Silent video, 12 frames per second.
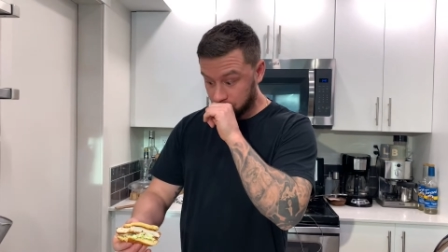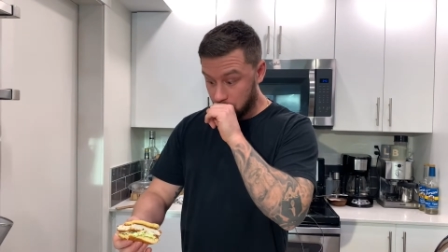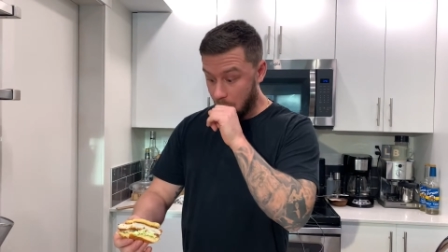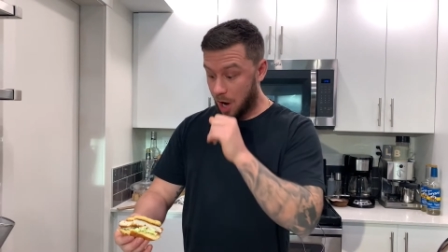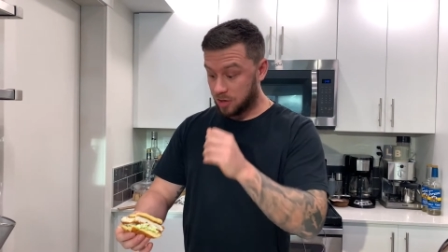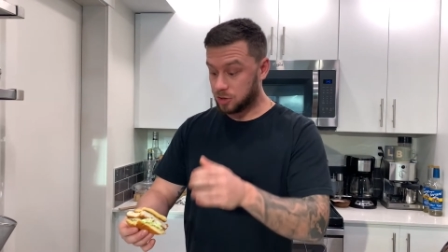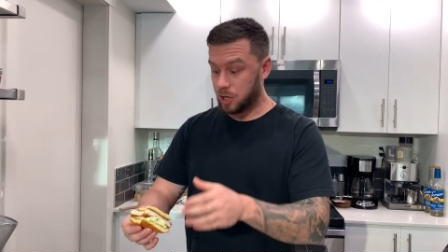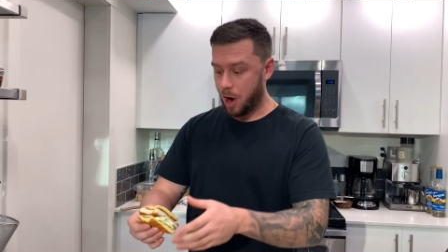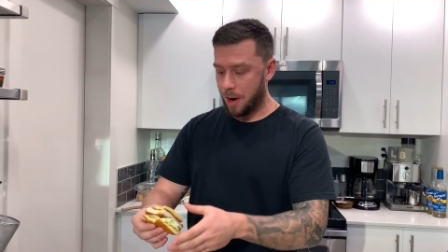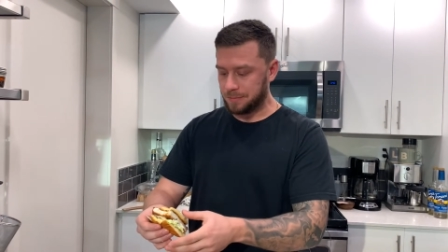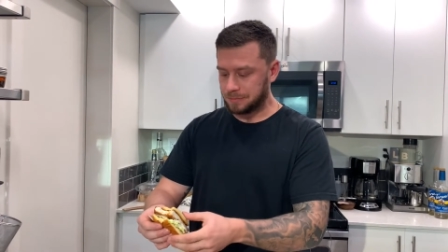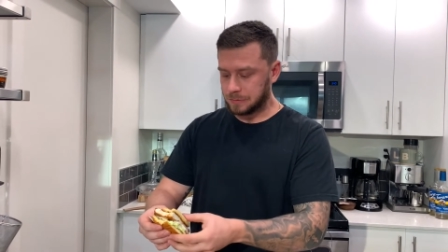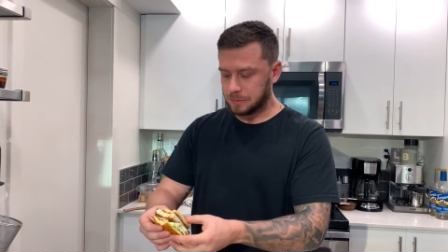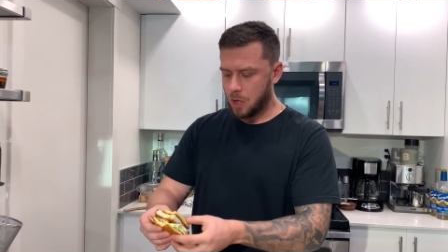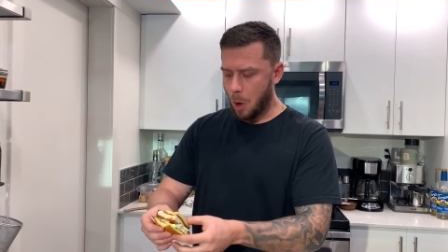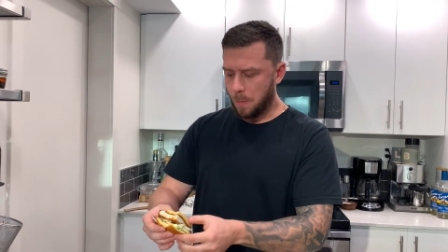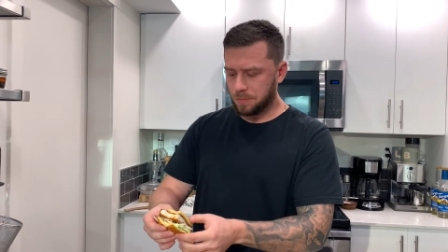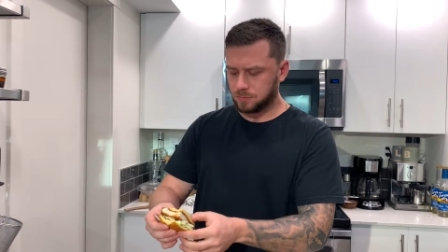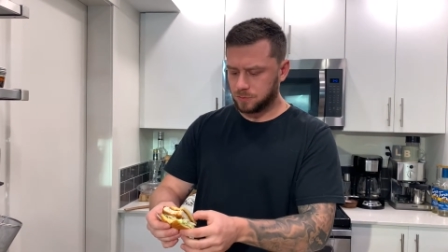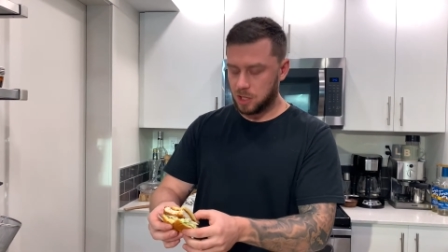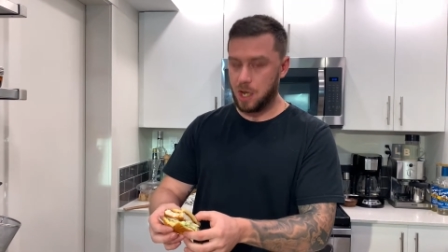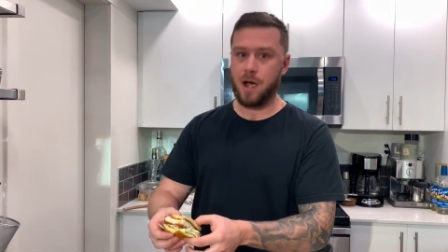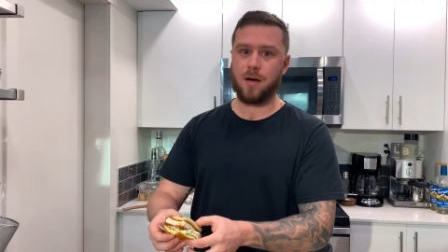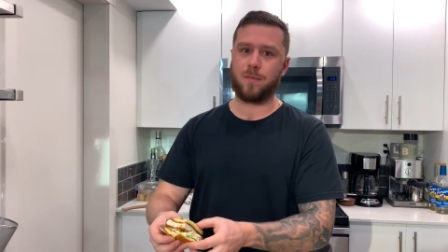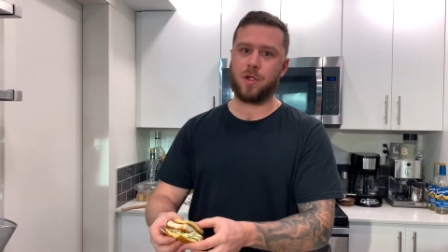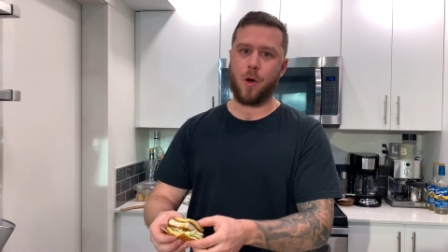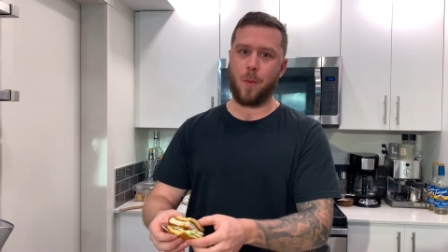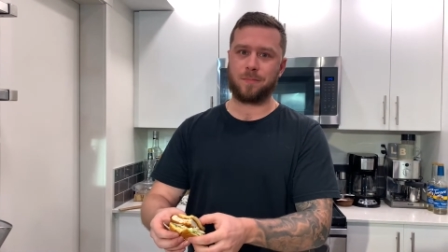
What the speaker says: That was hot. Damn though.